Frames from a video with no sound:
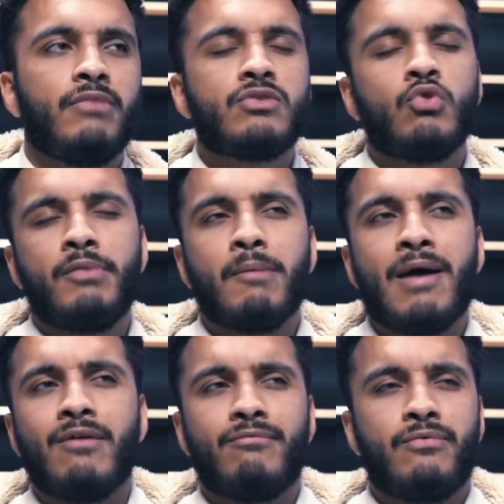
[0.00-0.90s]
This will be
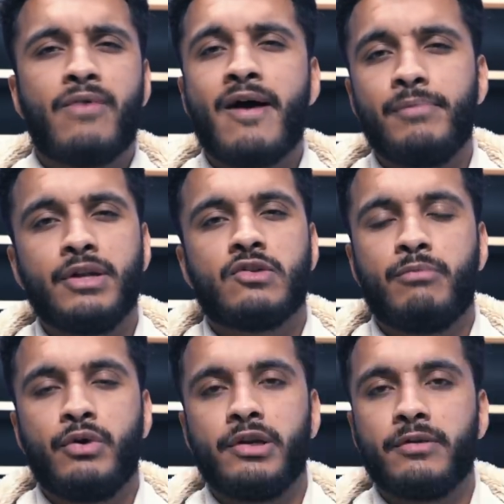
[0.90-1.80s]
about 5 minutes of
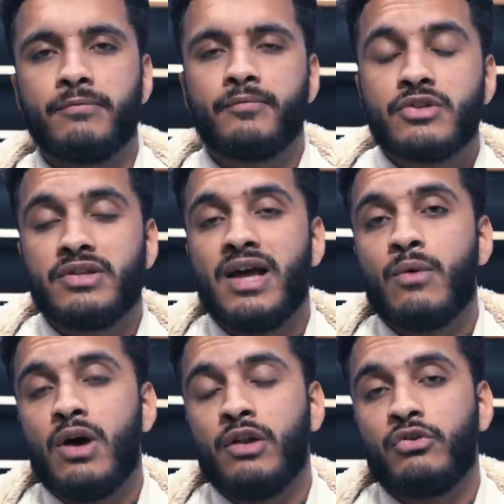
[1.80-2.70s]
boiling. So now
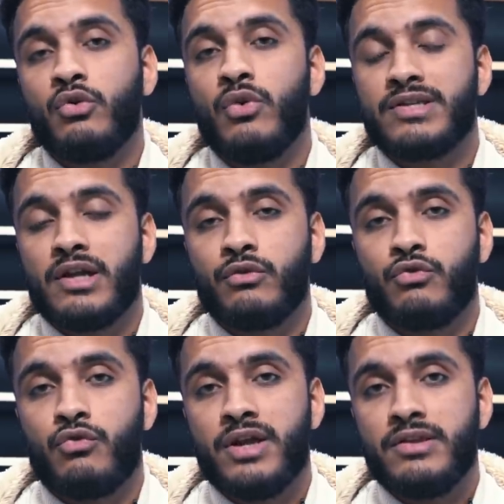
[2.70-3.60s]
what I'll do is I'll
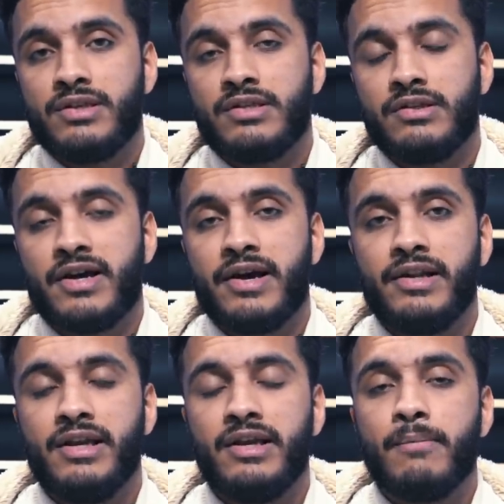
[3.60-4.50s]
drain this
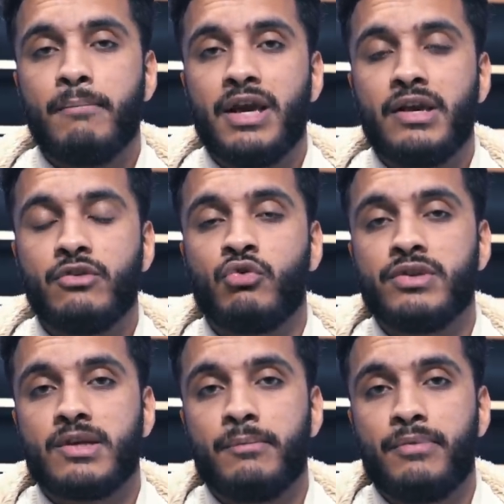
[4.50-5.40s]
entirely, making sure
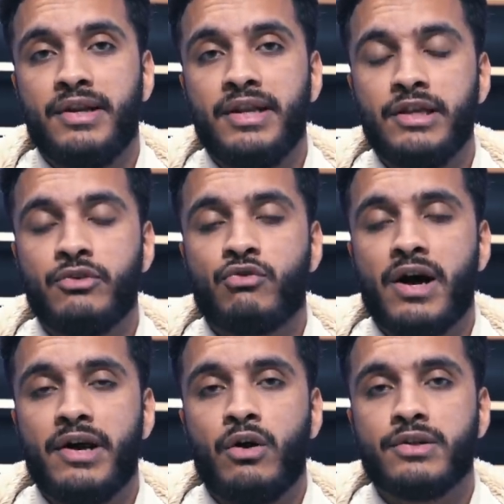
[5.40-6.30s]
it's completely
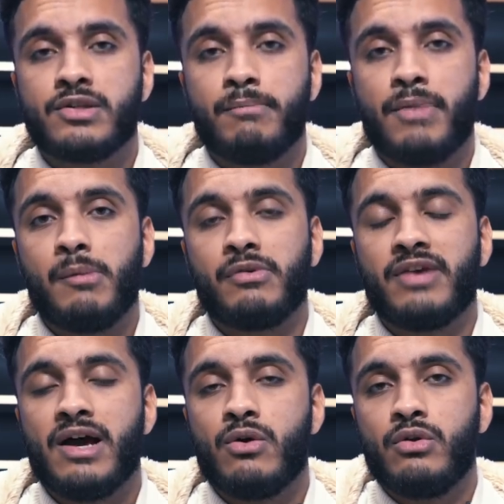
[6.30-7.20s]
dry on some paper
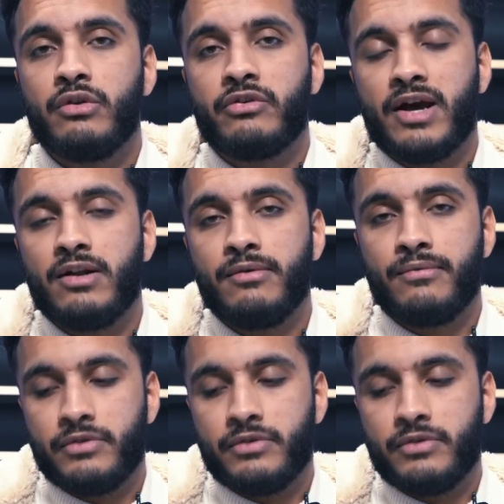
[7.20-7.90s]
towels, kind of